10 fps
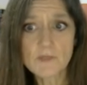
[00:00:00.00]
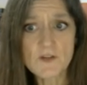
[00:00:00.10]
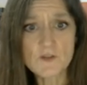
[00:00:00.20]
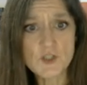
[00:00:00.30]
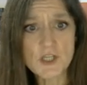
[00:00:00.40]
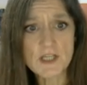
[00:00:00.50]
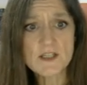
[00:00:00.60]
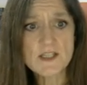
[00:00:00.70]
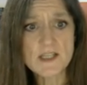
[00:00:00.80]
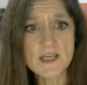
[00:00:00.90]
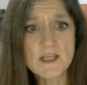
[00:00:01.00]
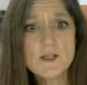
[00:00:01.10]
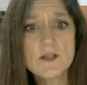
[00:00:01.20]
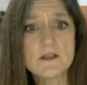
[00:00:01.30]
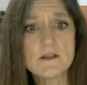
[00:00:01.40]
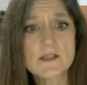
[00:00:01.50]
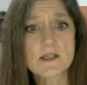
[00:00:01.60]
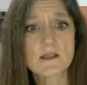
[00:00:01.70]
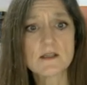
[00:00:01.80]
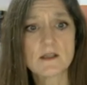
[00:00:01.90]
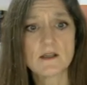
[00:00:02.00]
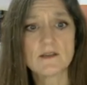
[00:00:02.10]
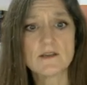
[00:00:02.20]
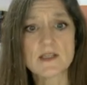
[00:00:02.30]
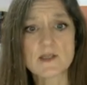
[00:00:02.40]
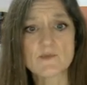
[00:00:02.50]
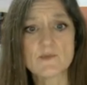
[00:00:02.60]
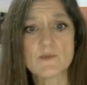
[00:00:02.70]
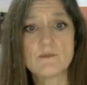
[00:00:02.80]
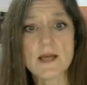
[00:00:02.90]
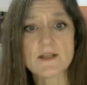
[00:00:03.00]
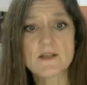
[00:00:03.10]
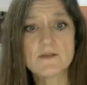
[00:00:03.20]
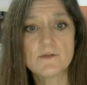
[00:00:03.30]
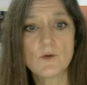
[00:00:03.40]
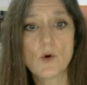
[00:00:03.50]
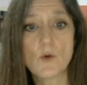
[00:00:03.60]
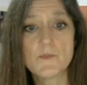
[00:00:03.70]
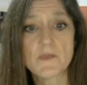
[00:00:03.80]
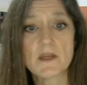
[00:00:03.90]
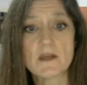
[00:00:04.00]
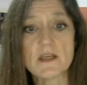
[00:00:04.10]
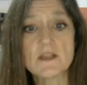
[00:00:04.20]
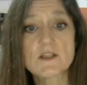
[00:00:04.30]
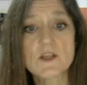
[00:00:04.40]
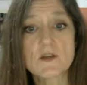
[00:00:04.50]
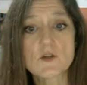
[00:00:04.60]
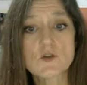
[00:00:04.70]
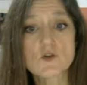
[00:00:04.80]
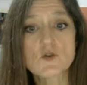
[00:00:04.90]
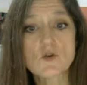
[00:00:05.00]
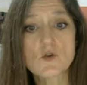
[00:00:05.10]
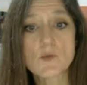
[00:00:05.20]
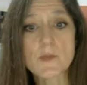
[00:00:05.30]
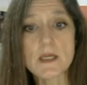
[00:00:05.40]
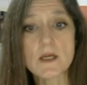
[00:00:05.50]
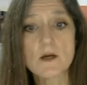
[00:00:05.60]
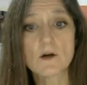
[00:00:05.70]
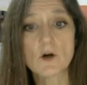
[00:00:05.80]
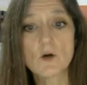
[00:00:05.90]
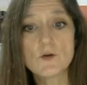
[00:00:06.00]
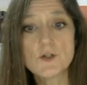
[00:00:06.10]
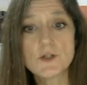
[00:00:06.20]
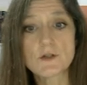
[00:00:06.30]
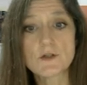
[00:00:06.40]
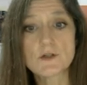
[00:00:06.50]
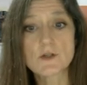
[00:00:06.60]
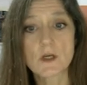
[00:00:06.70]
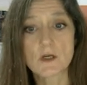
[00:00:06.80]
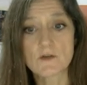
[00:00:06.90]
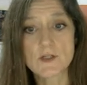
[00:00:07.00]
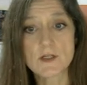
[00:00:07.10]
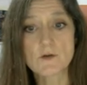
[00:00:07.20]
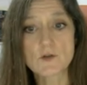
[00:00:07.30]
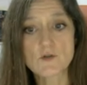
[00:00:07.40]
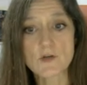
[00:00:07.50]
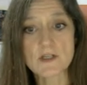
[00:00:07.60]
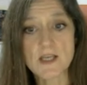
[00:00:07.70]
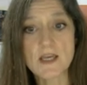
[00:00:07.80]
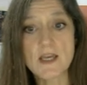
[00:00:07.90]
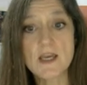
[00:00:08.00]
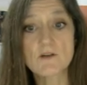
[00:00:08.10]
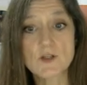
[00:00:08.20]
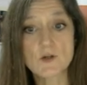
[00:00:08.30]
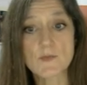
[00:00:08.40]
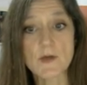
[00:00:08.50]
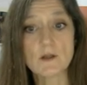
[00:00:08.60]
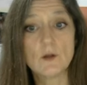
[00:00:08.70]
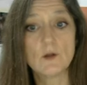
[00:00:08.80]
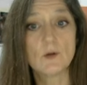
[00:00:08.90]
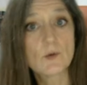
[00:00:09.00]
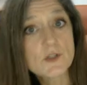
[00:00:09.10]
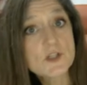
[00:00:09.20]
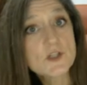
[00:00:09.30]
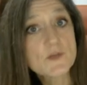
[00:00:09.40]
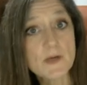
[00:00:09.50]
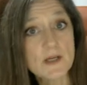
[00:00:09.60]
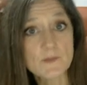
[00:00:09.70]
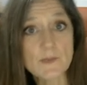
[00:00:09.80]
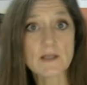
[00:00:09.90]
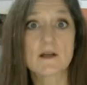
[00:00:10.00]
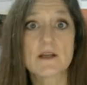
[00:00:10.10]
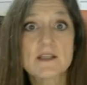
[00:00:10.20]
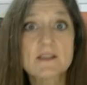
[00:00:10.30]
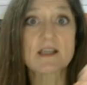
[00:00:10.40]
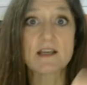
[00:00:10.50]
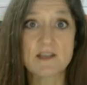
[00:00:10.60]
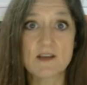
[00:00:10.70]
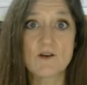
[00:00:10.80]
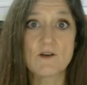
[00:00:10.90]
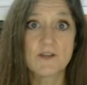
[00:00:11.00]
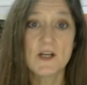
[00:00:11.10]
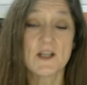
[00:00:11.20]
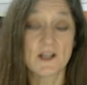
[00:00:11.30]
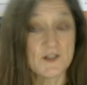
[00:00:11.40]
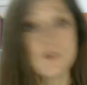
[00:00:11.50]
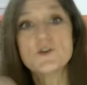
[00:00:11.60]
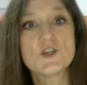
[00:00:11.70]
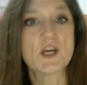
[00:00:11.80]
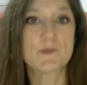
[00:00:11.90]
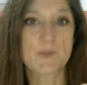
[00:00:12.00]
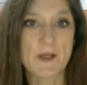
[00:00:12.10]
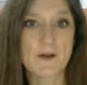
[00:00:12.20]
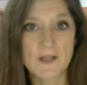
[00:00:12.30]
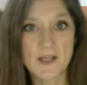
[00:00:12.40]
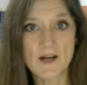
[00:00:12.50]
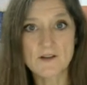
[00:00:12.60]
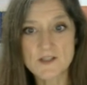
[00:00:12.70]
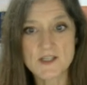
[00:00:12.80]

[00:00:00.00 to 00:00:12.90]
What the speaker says: she continues this metaphor into the stormy oceans of Sloane Street. So here I talked about launched being a bit like setting off a new ship going out,